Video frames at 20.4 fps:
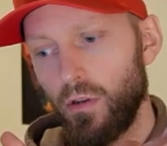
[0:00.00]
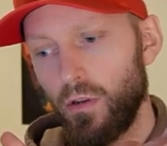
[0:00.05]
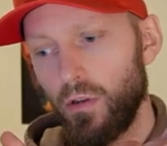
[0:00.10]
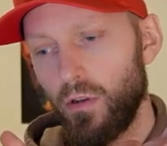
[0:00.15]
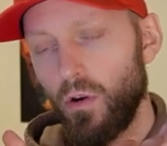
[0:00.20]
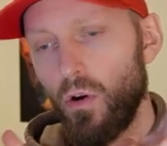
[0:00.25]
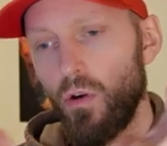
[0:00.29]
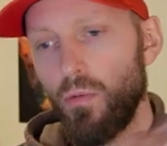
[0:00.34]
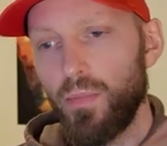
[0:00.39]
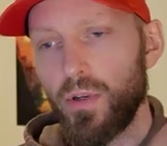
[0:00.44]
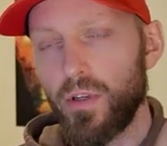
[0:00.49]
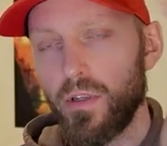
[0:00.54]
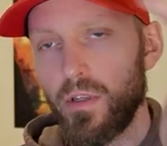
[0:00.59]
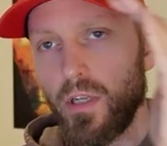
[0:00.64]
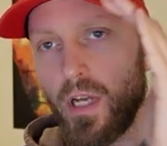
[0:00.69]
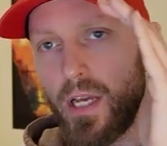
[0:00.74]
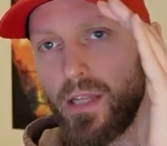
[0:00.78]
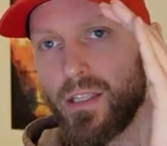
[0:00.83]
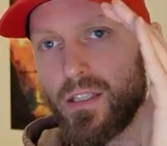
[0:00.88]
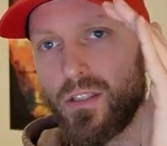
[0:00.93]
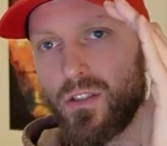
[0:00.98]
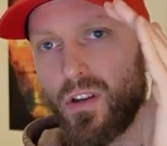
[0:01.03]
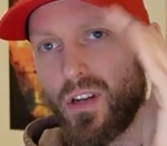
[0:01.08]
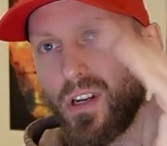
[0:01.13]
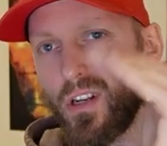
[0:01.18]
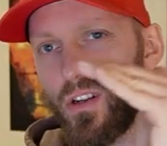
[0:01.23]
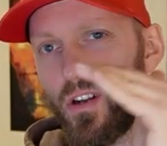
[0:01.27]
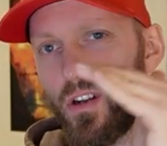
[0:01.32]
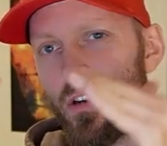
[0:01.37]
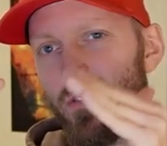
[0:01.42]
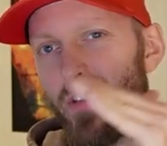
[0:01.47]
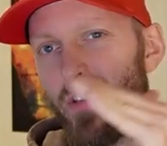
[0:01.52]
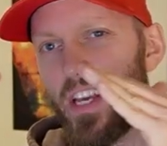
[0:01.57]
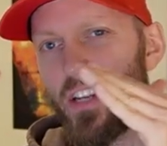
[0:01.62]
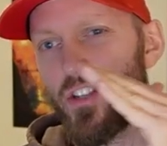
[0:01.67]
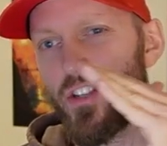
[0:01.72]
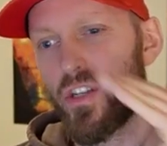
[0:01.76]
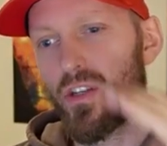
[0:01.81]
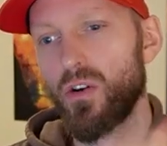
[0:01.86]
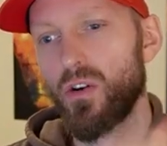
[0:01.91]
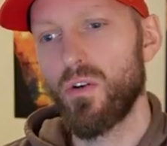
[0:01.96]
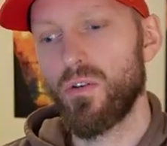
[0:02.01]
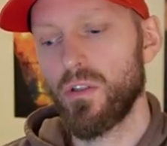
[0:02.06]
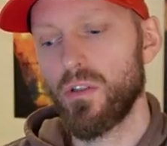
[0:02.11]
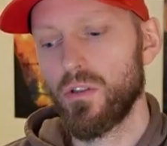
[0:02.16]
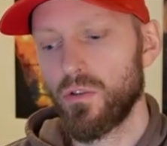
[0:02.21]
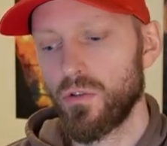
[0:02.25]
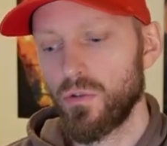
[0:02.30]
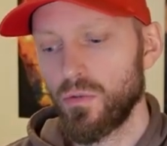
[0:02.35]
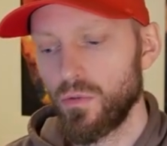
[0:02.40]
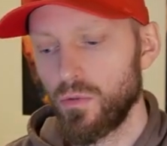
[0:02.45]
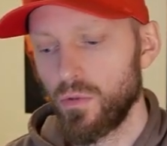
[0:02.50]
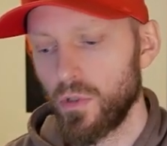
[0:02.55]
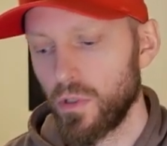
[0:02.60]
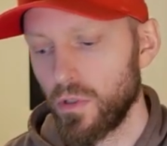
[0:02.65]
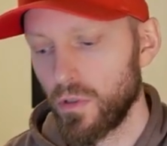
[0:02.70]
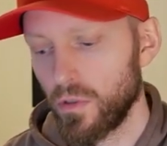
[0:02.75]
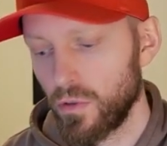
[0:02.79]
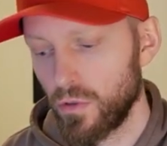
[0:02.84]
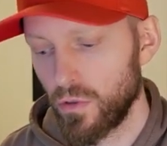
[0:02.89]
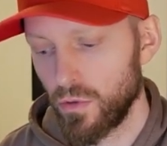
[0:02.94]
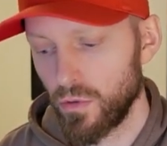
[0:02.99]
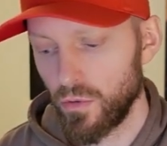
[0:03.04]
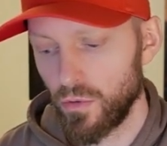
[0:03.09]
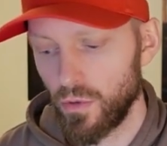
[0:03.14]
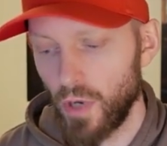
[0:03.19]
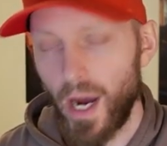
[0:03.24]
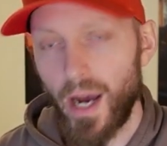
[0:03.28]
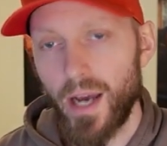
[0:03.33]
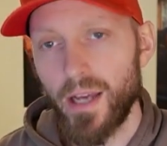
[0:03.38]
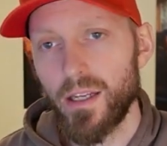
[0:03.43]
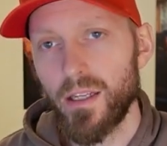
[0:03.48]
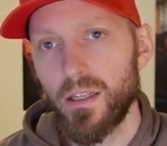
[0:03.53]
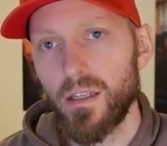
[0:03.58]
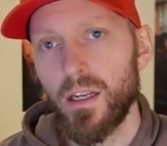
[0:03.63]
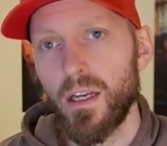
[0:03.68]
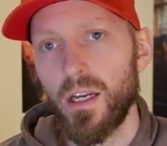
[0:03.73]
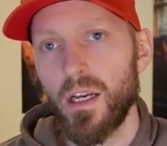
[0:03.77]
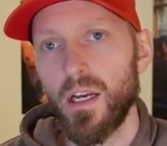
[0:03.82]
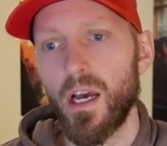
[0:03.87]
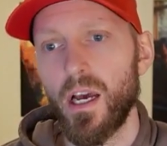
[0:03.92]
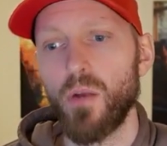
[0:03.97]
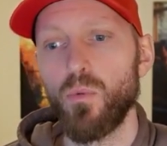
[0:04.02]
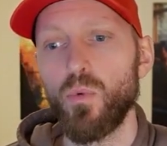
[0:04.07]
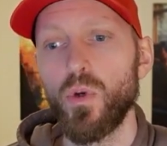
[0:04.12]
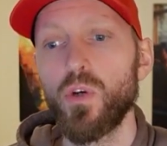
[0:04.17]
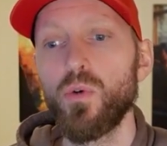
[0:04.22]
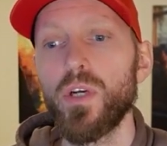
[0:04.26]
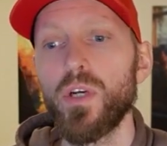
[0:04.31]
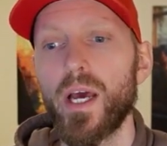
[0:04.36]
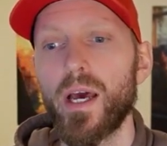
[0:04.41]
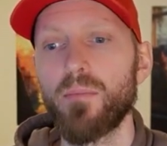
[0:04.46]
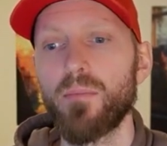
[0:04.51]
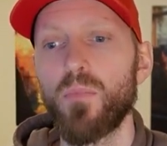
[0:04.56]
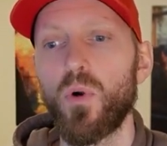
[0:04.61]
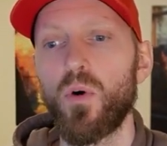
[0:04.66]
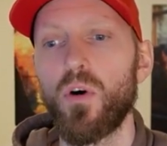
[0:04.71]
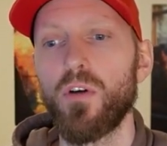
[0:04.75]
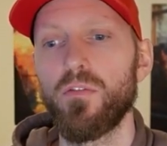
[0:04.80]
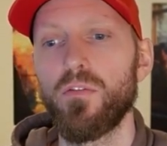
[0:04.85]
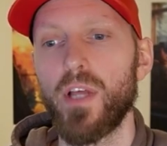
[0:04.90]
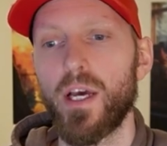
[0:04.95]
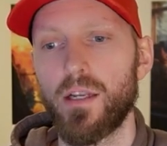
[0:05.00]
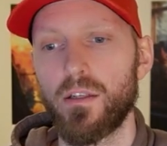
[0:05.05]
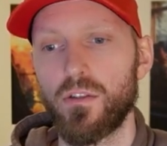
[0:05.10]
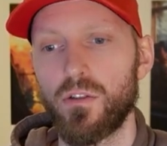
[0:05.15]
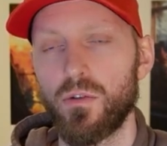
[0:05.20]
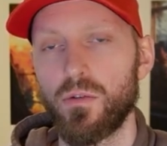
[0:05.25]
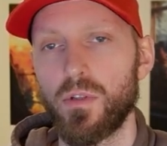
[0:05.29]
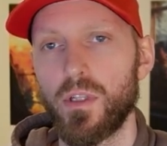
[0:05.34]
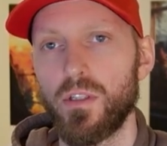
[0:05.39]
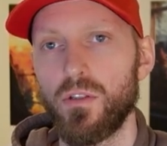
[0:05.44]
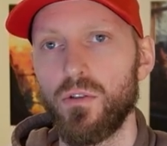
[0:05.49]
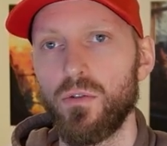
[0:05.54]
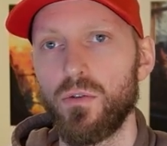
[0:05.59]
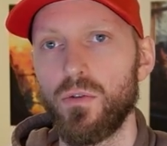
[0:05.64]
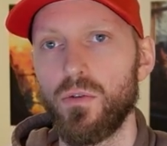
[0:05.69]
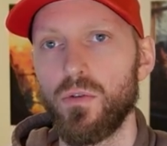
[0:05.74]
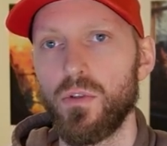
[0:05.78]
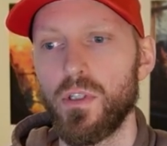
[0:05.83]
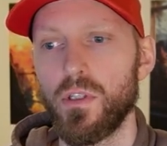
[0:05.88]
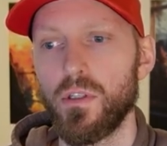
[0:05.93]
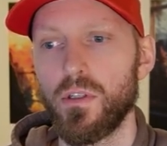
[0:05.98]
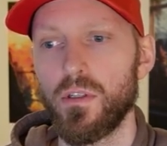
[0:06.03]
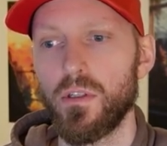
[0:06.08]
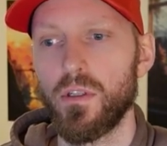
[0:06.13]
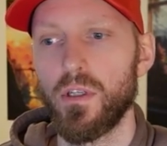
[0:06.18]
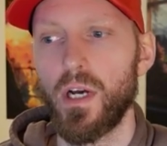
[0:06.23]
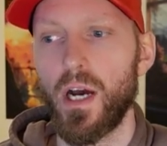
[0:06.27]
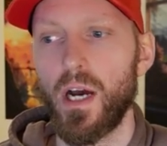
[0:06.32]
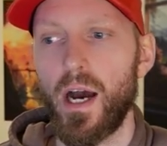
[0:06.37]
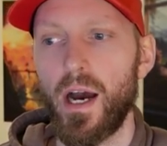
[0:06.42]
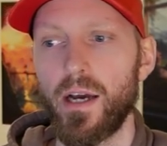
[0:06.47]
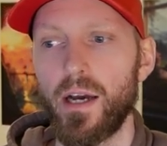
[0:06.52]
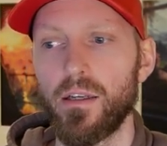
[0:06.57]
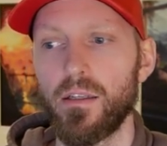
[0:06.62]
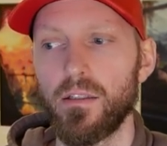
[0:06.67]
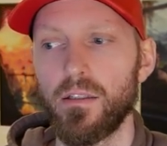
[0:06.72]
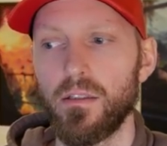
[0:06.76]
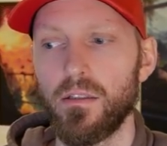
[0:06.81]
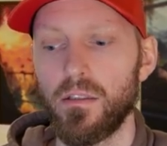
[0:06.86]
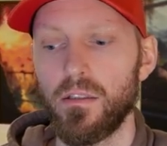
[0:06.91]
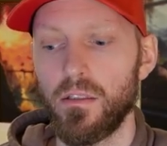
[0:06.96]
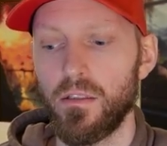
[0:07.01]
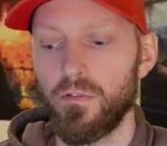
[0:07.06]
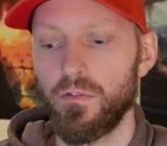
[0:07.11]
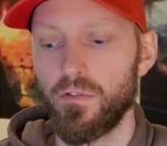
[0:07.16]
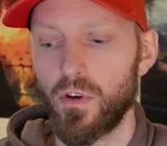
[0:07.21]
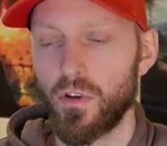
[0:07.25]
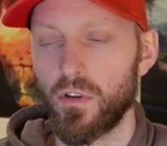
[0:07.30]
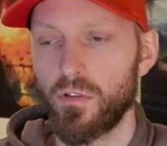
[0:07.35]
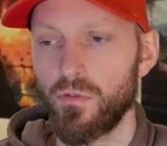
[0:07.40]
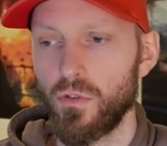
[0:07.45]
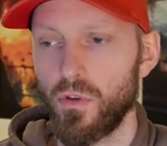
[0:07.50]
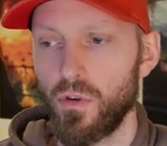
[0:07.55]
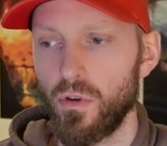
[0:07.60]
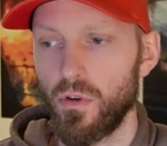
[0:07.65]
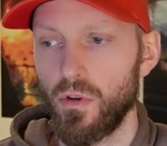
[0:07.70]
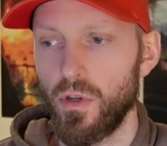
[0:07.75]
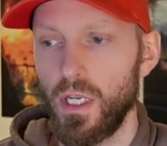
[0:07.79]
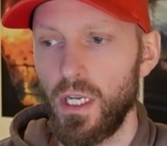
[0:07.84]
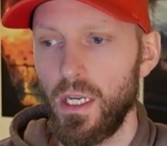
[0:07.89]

open, and there's not a lot of edgy corners to hide in, and we could add more of that so that you could hide in the fog of war.